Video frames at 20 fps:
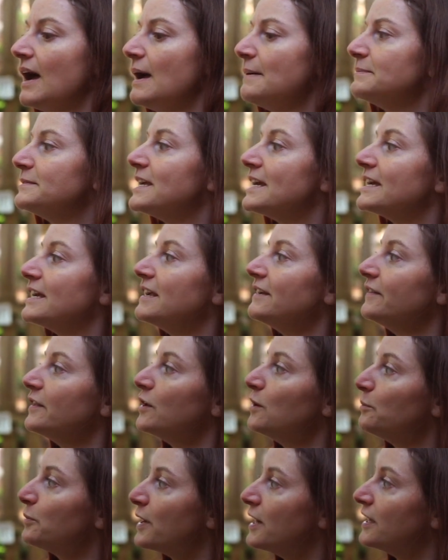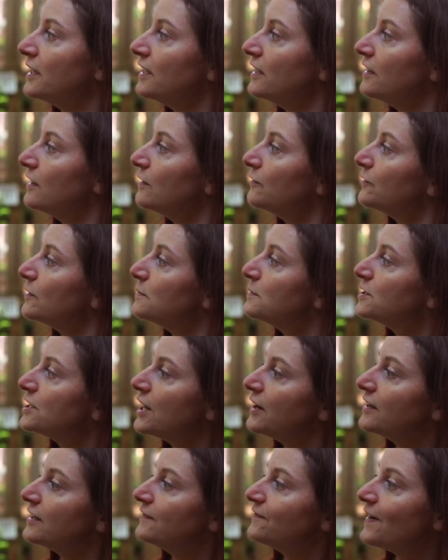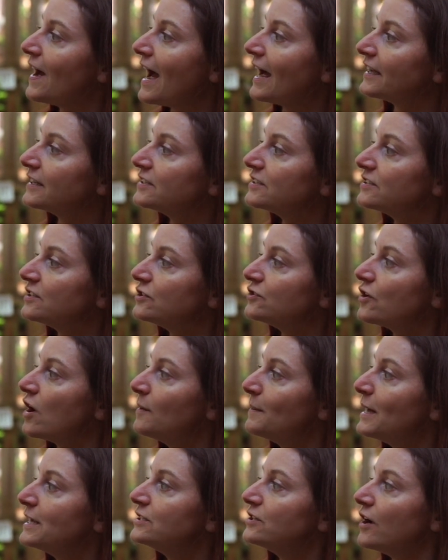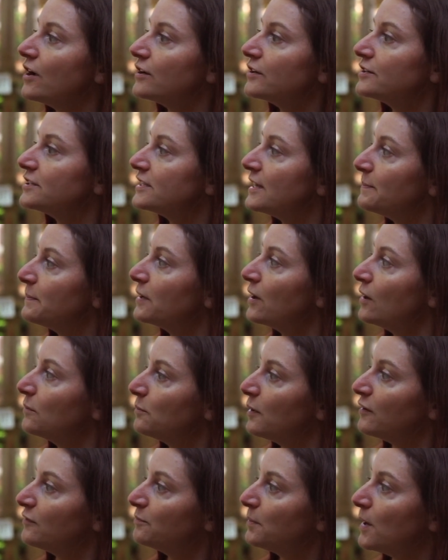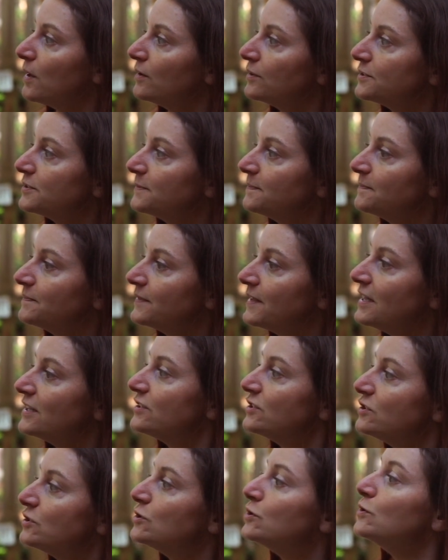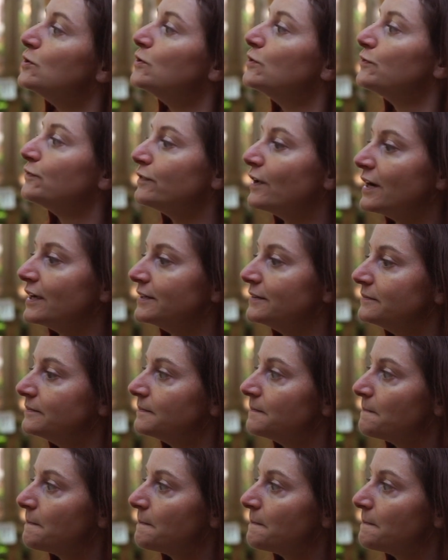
taking a little break here from sharing facts to draw my daughter stepping on puffballs. It's too fun.